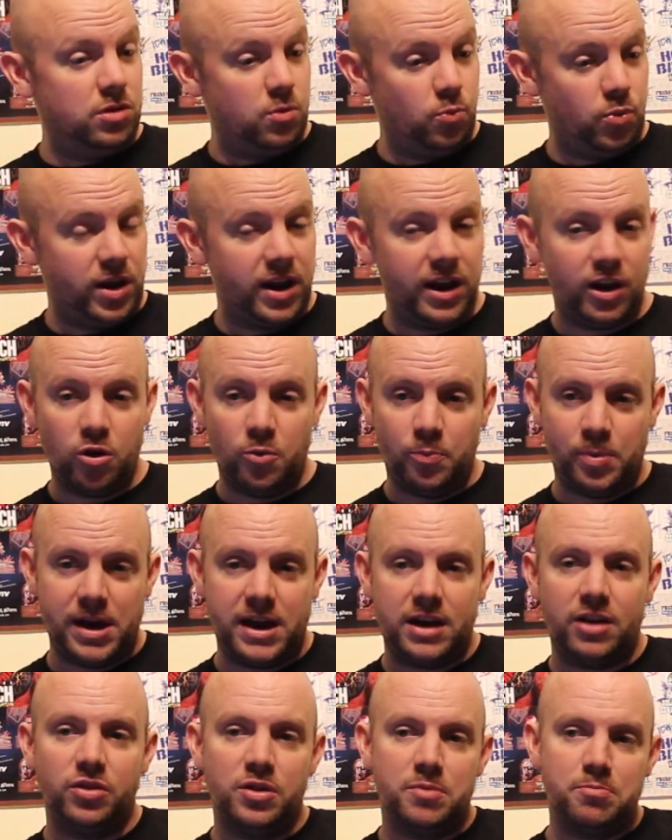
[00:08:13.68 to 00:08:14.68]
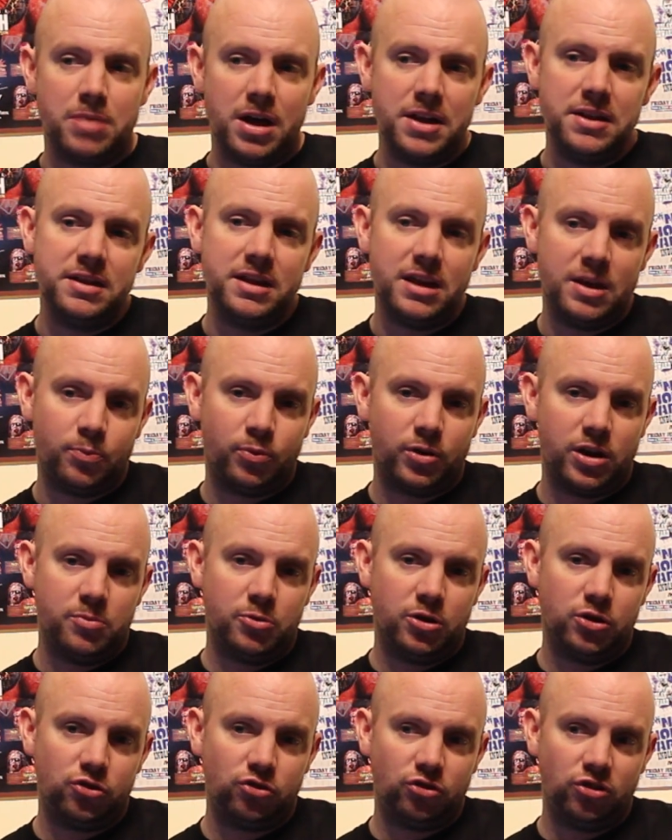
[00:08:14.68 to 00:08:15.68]
when I got back on the Monday pretty
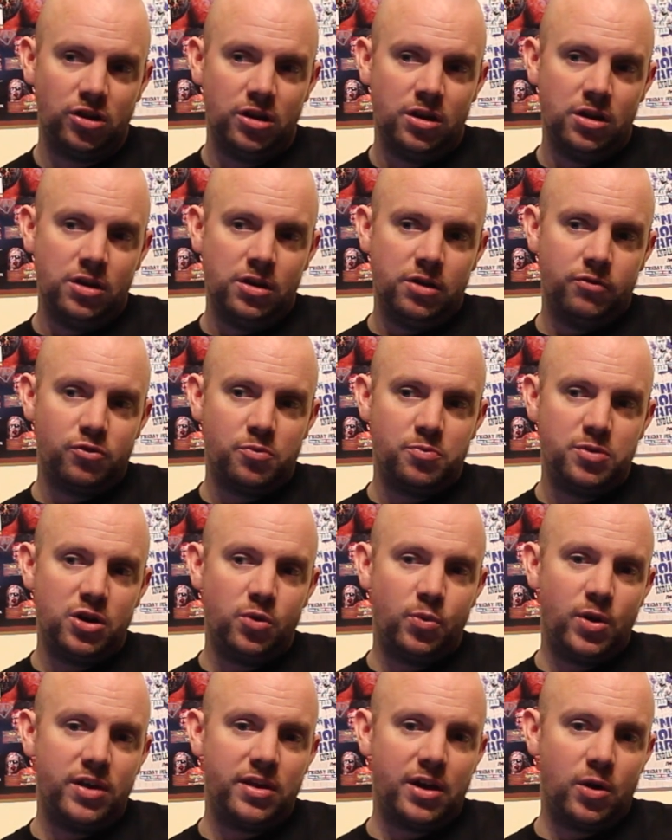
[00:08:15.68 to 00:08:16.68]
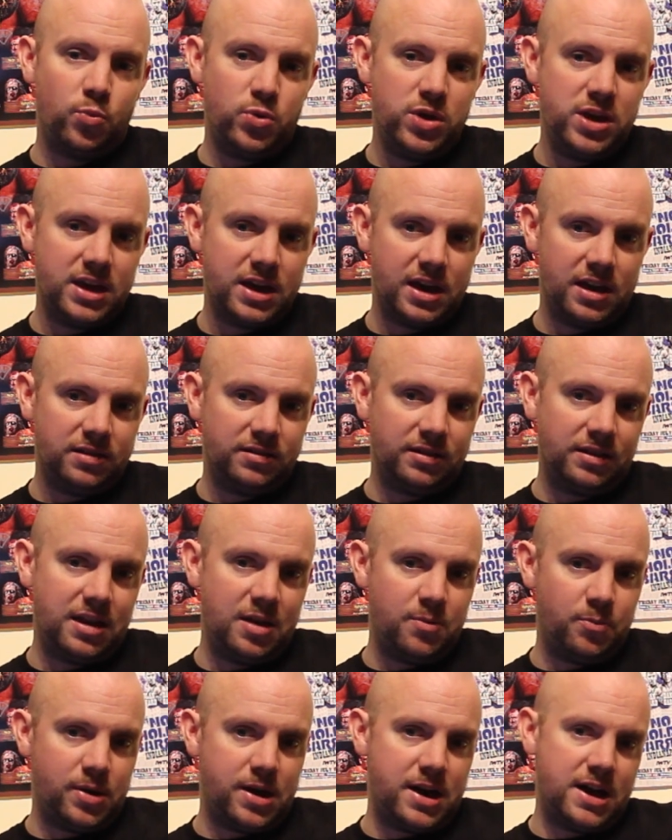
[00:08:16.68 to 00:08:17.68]
much, from being away that weekend, I
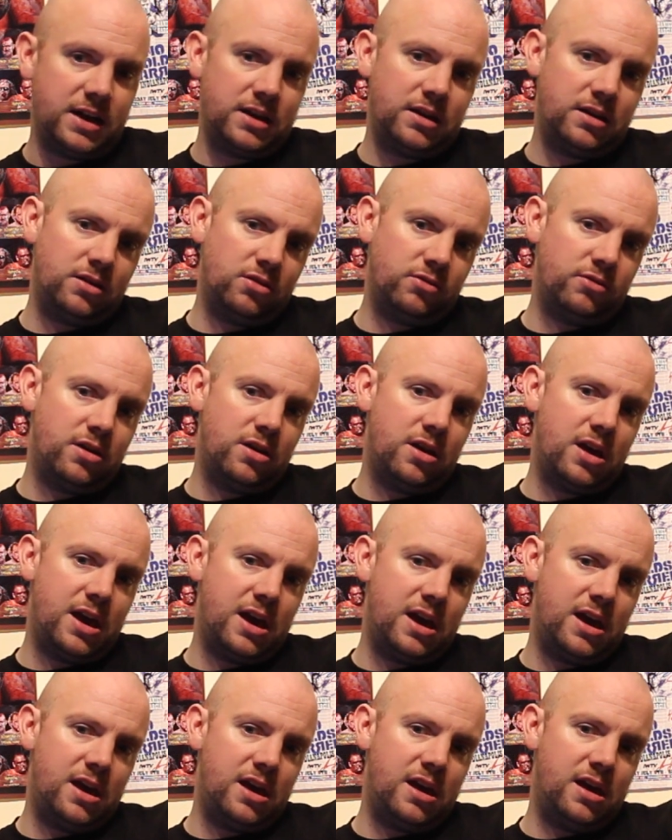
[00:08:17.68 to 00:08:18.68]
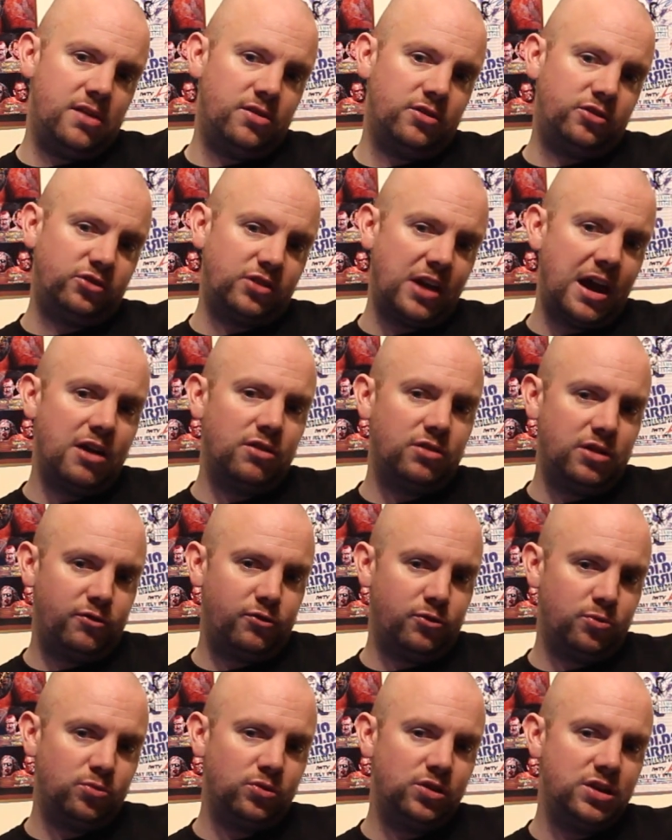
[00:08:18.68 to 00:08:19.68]
came back the Saturday
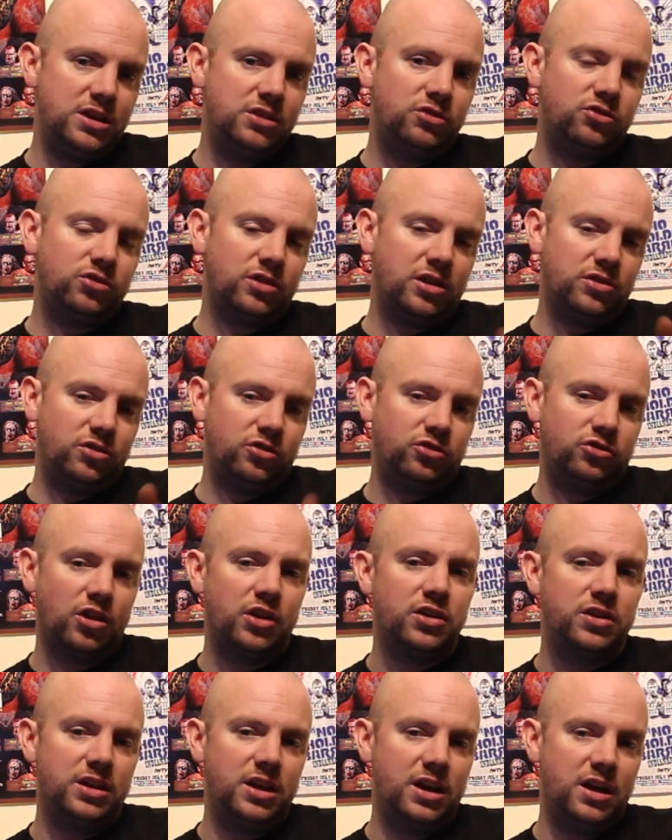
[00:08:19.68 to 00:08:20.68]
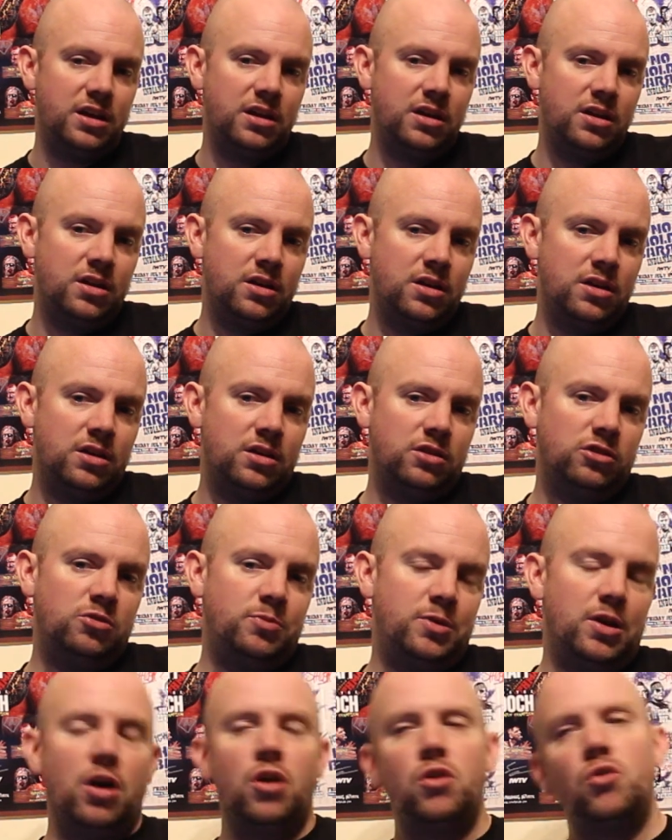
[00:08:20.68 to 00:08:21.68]
from Leeds. I had the Sunday to
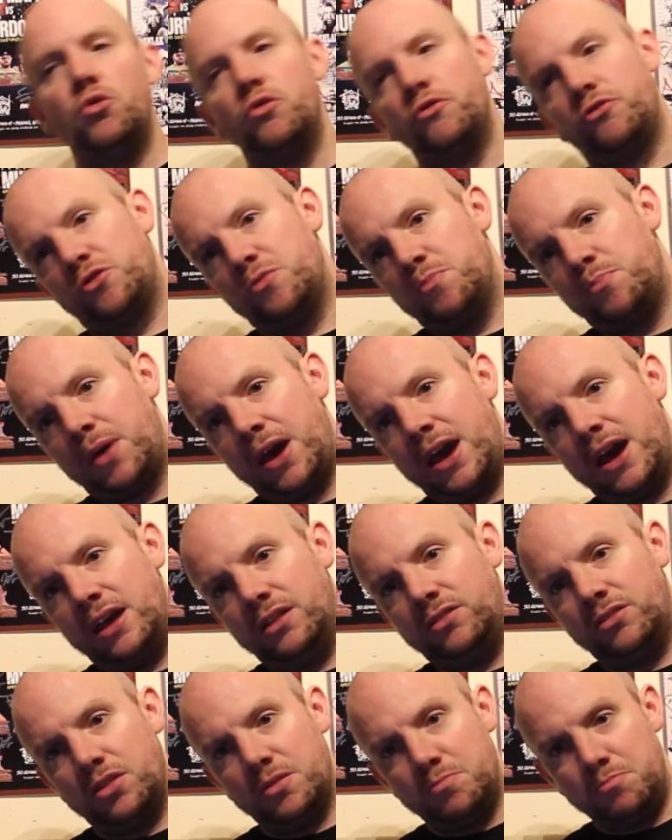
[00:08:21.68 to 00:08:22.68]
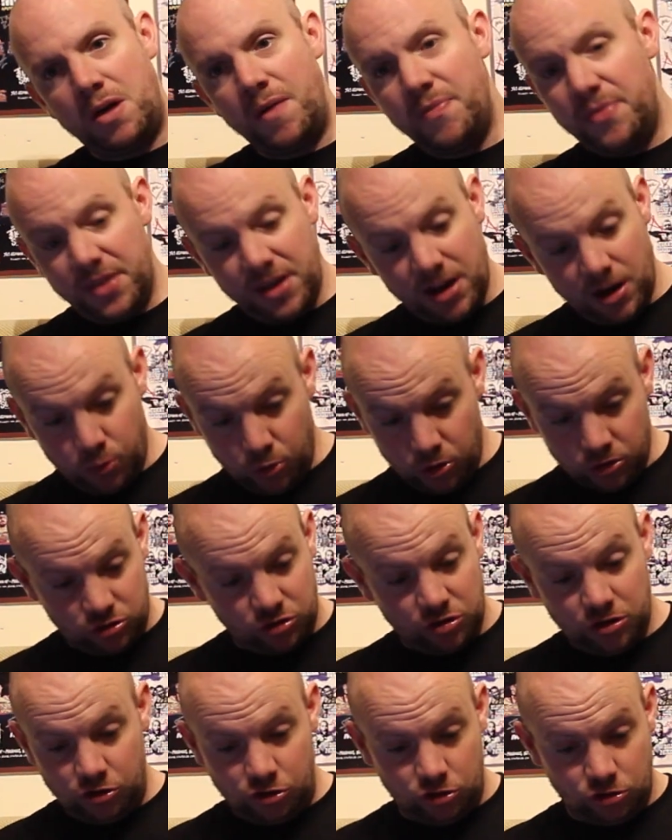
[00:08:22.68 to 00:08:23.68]
be hungover in bed, and the Monday I
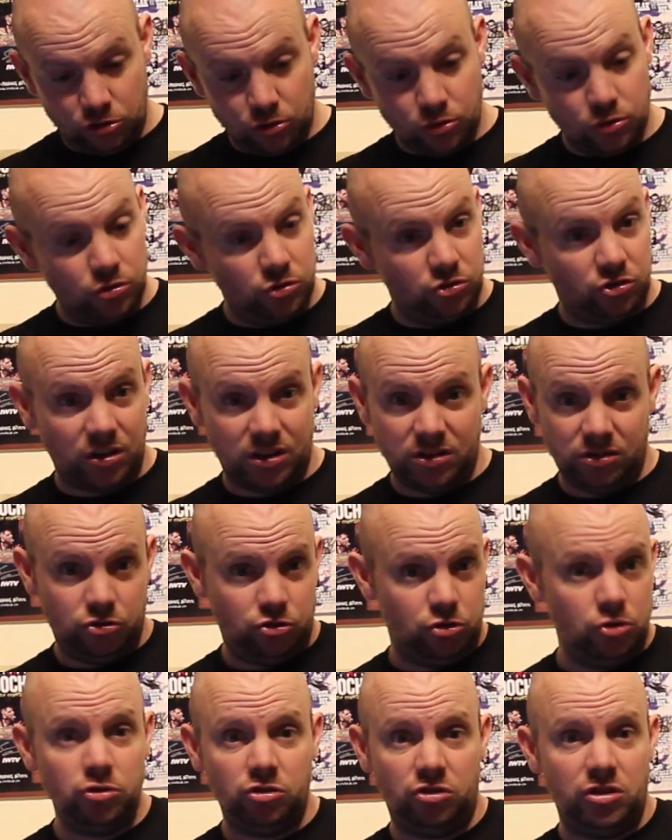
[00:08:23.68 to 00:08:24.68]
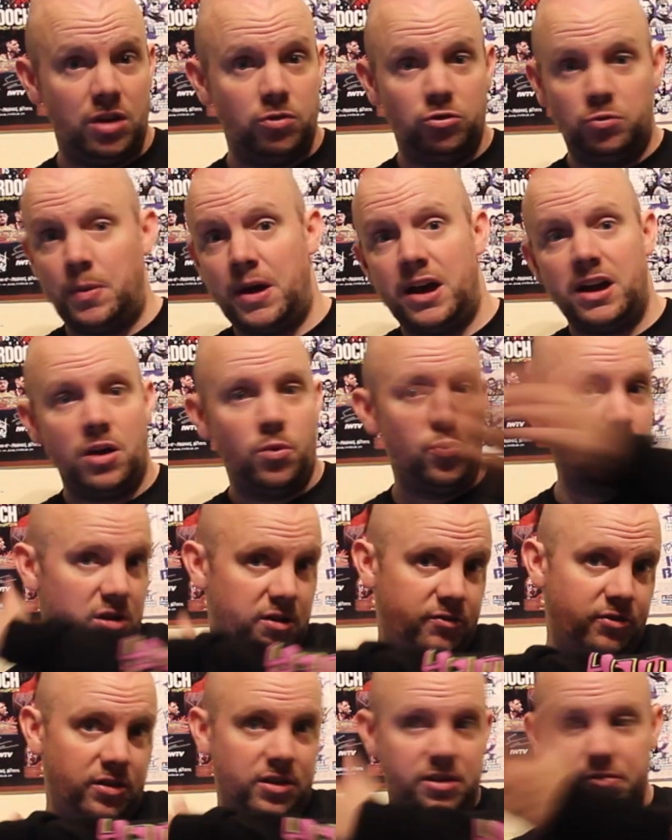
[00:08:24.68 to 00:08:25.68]
watched these shows, and Tuesday I was back at
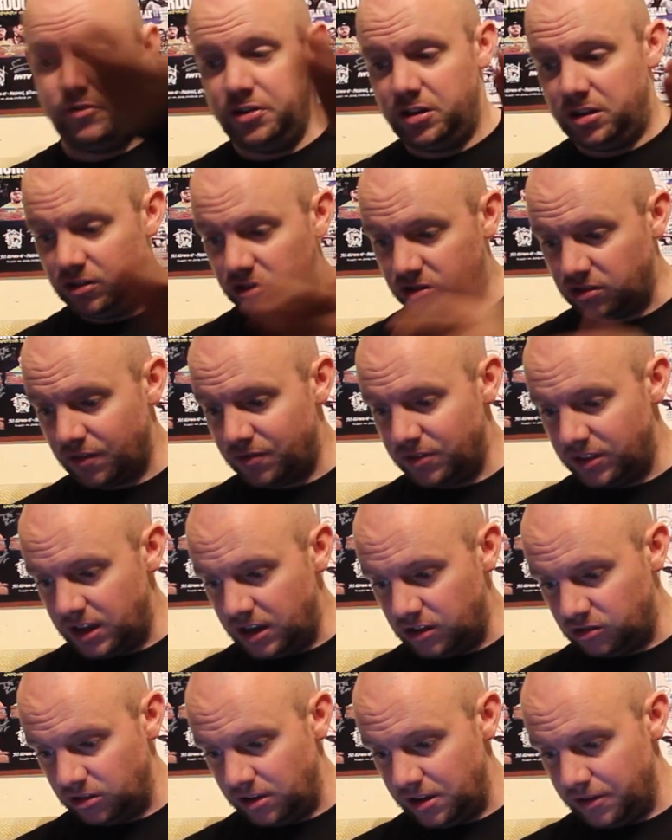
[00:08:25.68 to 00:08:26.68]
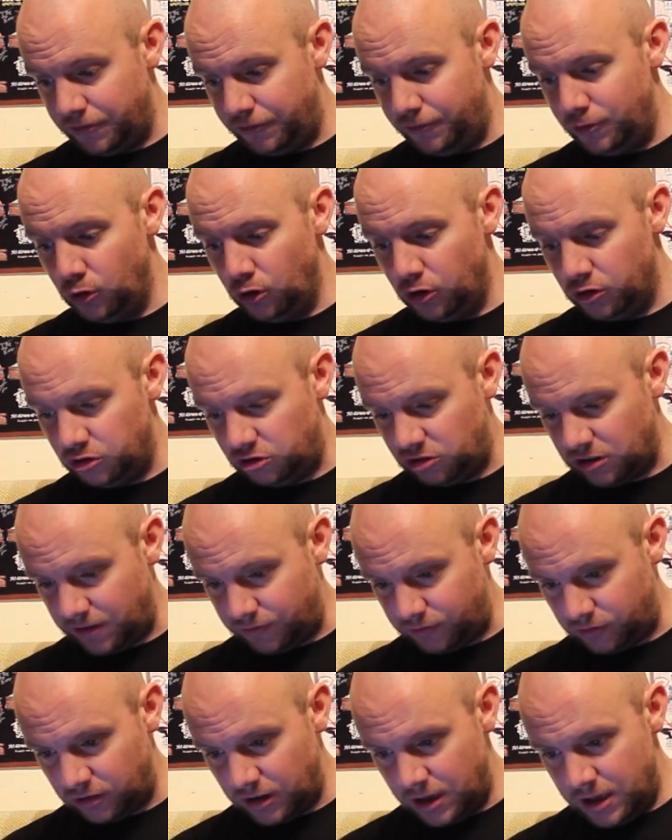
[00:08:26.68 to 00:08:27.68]
work for like fucking 7 days of like full on
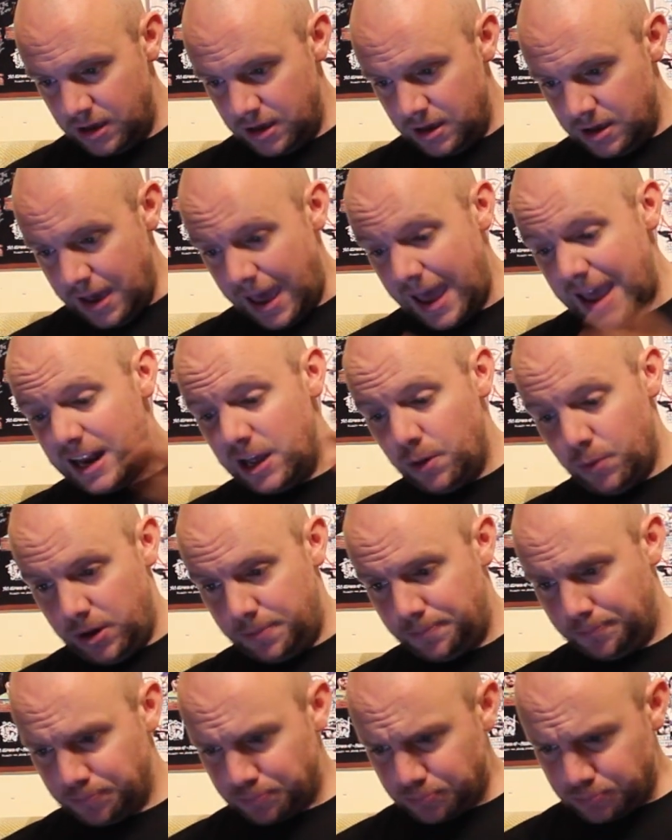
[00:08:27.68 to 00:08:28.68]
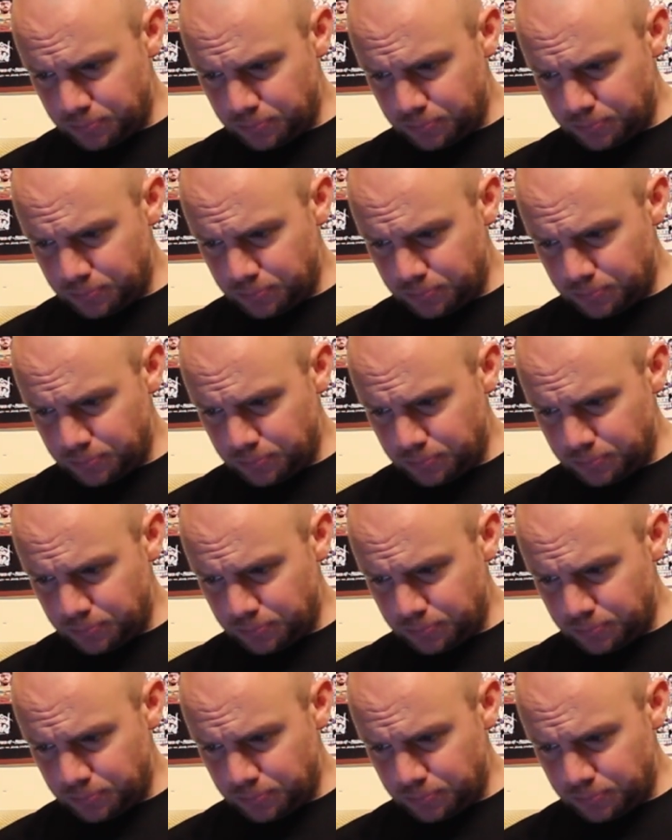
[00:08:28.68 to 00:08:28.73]
shifts. Anyway,